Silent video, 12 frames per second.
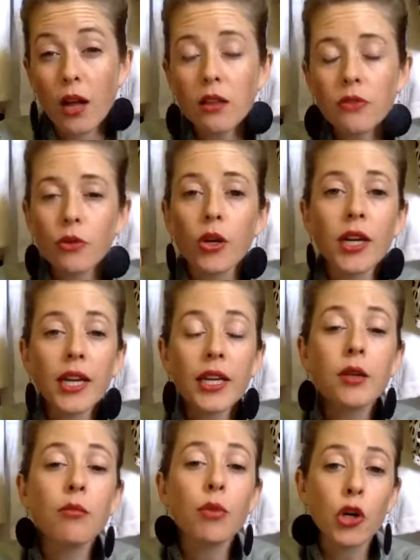If you are
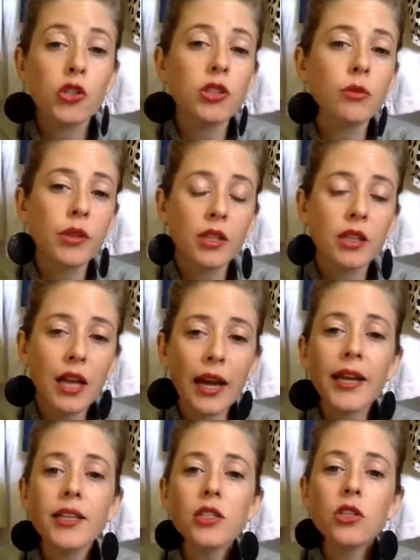in person with a
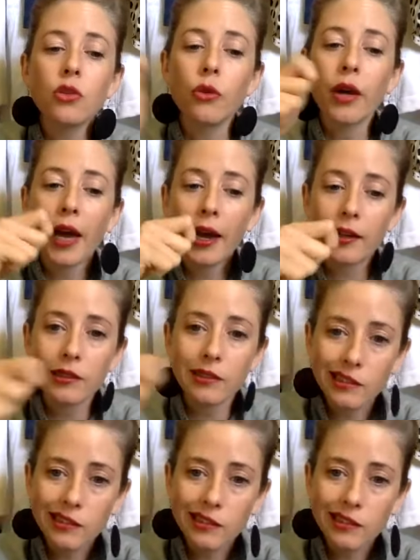client, you can